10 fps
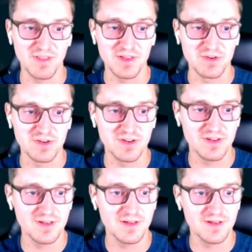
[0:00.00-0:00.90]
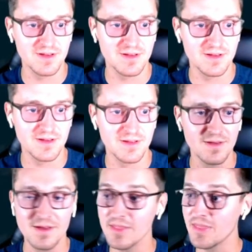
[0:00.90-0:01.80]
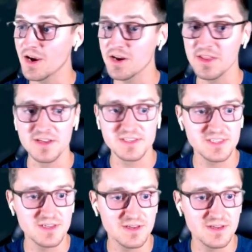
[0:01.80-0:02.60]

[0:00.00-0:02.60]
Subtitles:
123 to add Fletchtinder to the team,